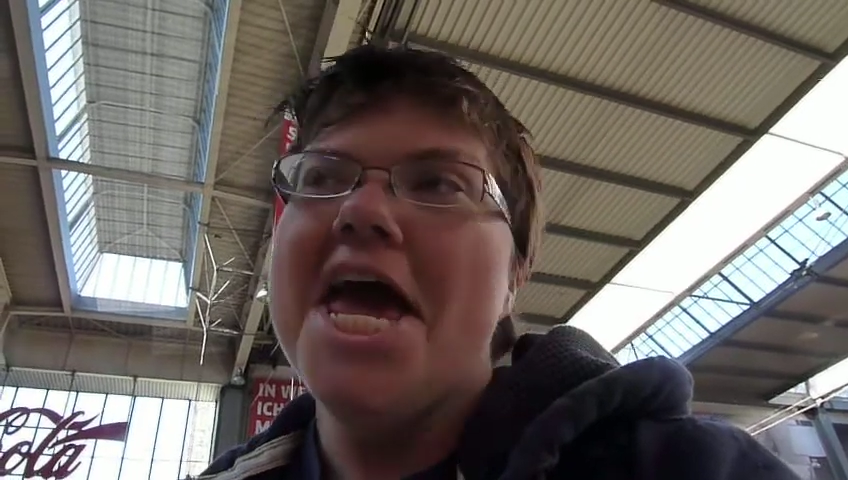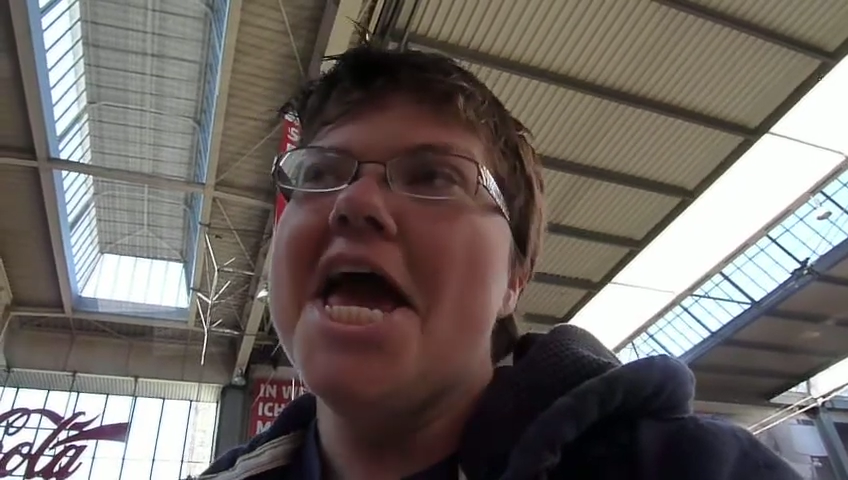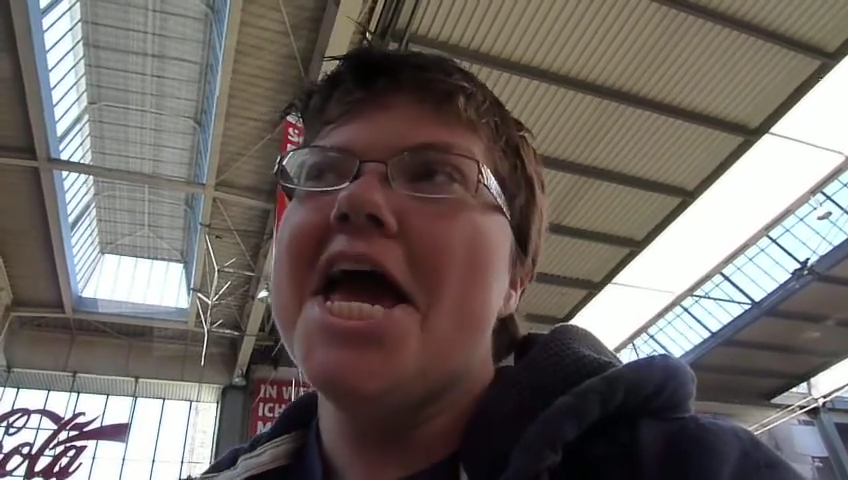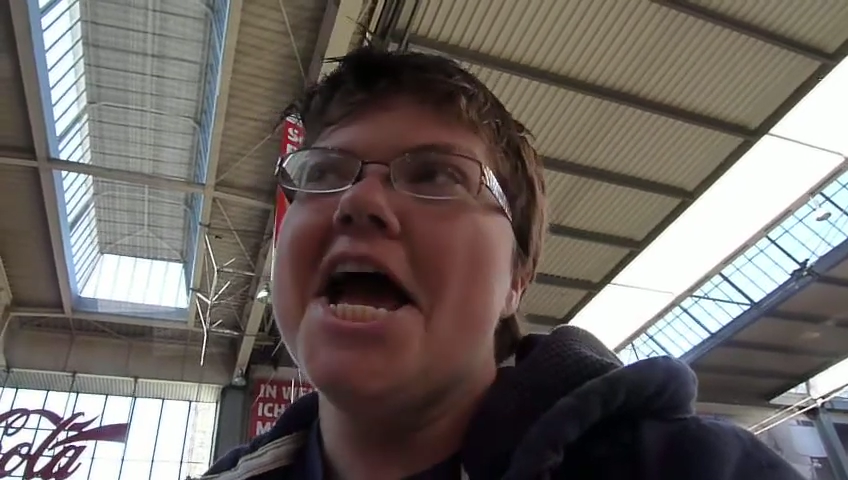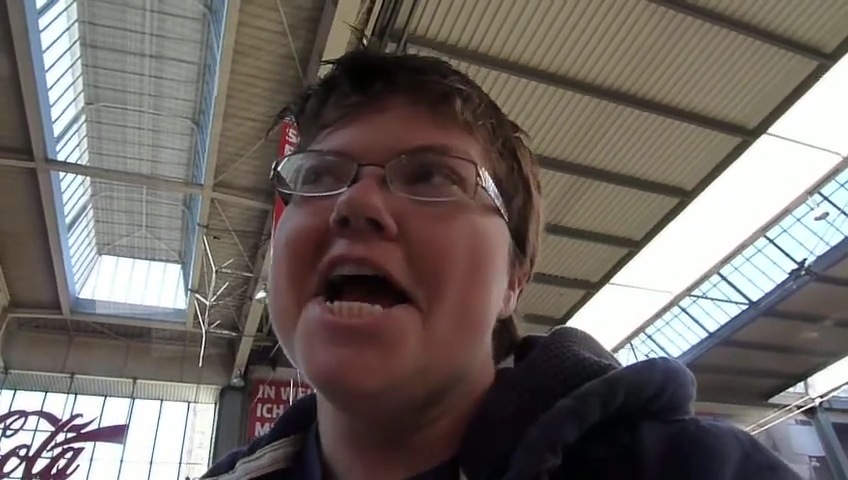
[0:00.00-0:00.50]

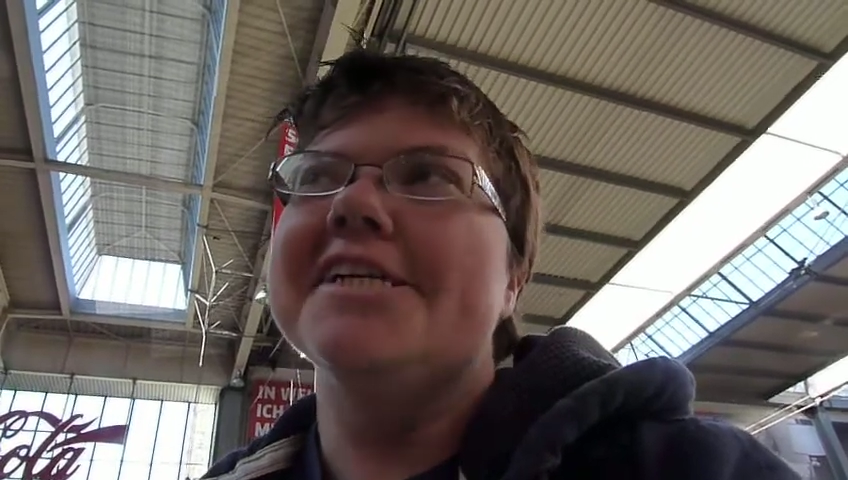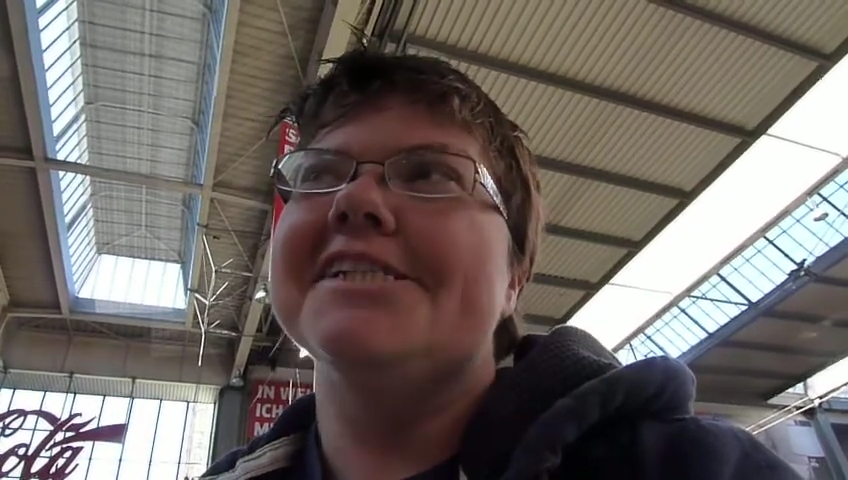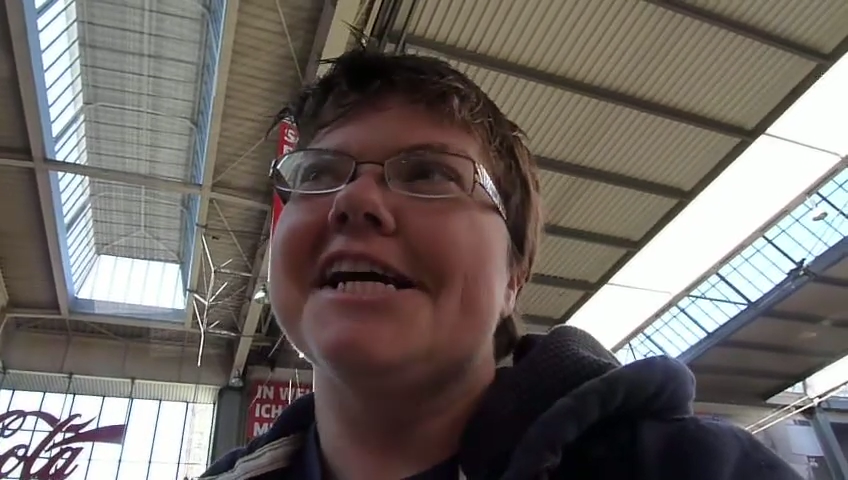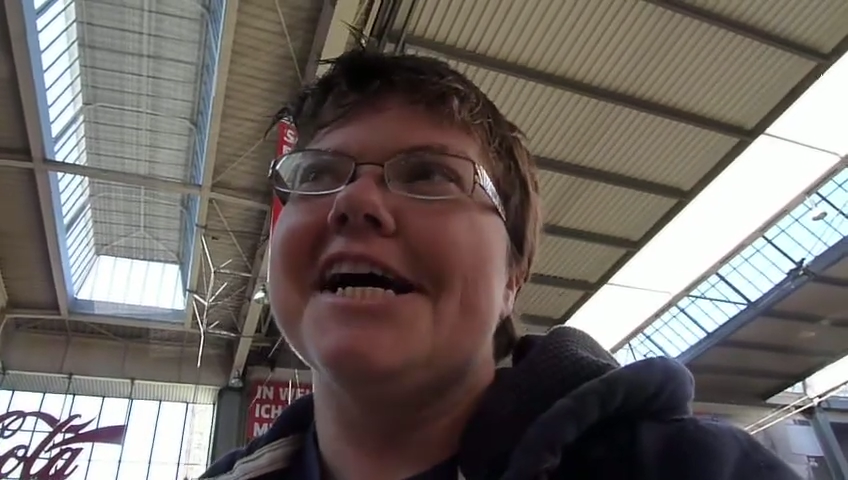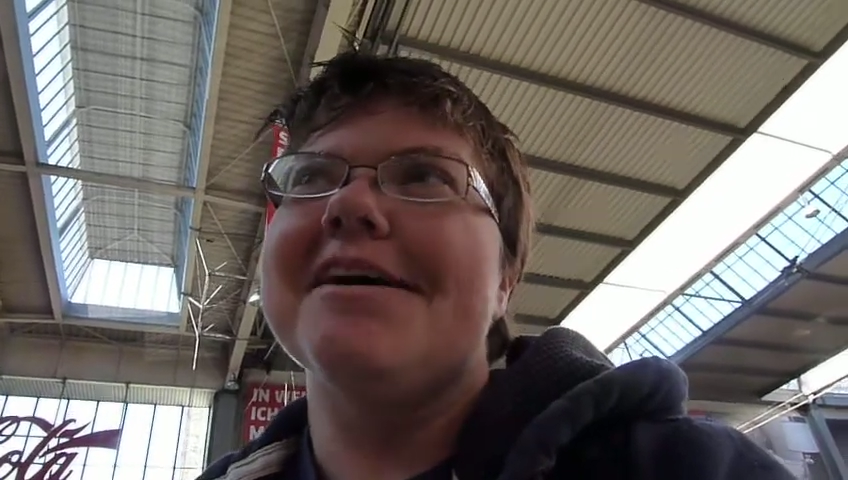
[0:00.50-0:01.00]
And
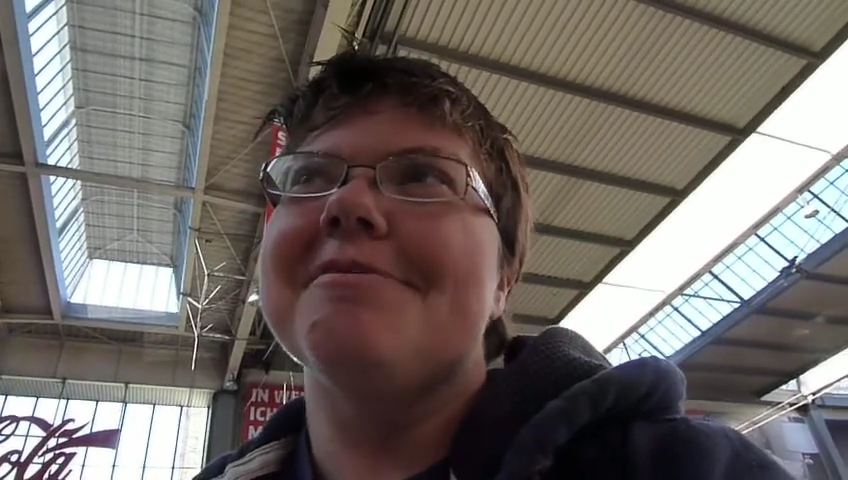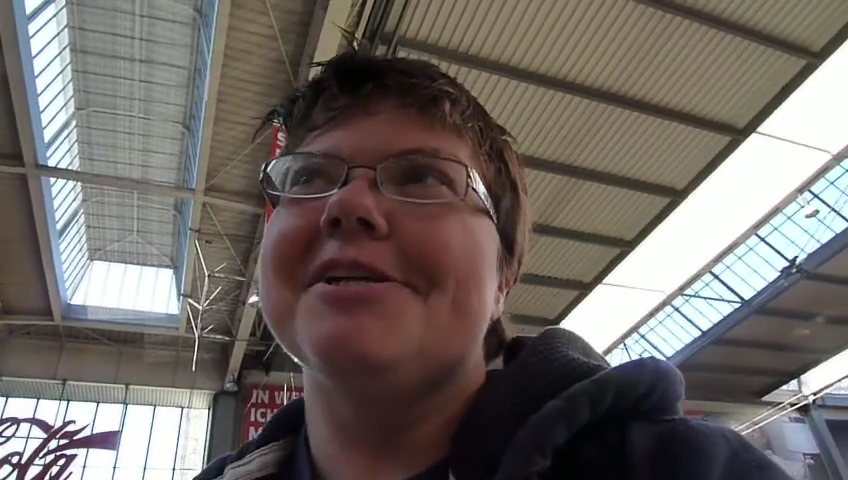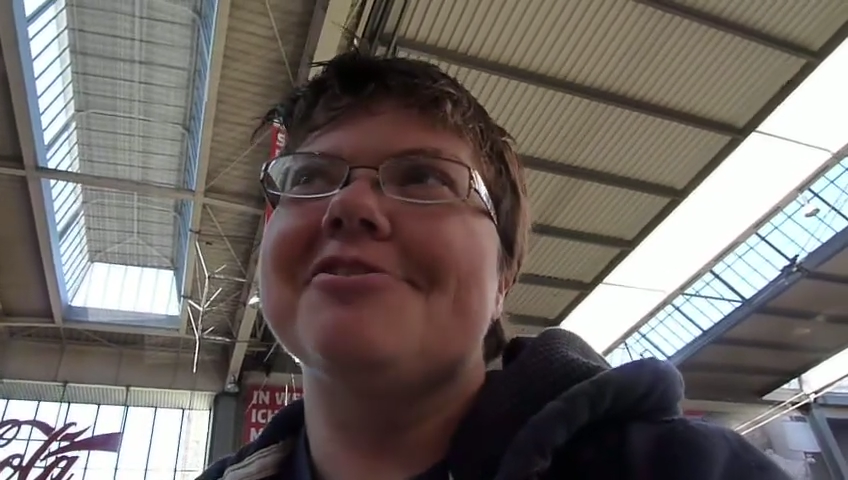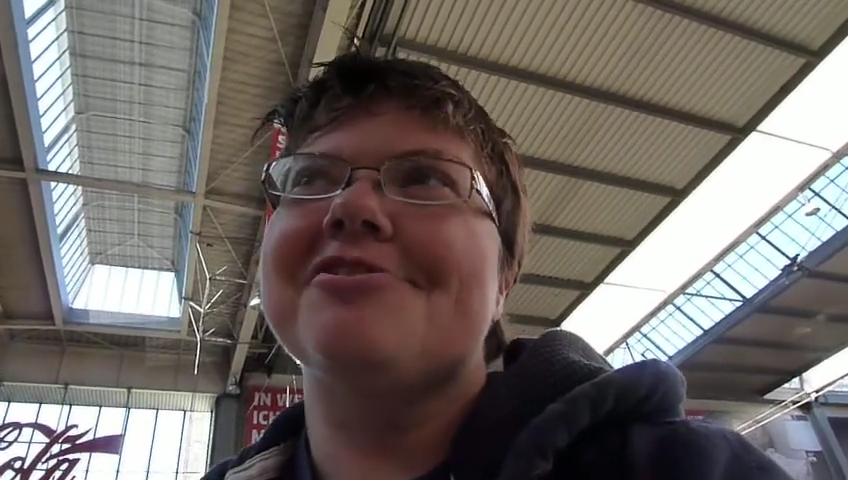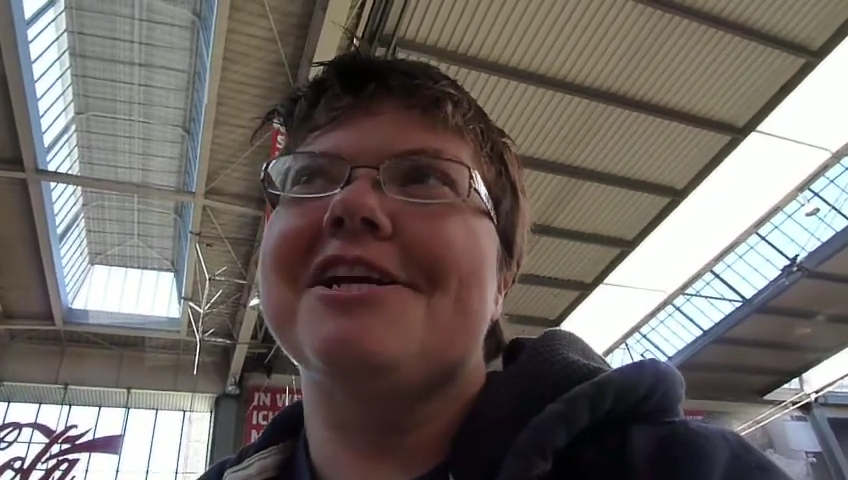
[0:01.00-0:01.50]
I'm going
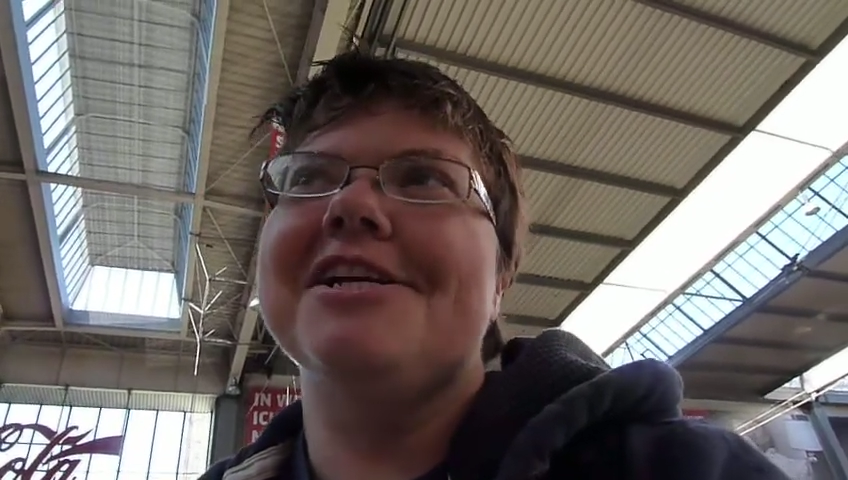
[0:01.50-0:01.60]
to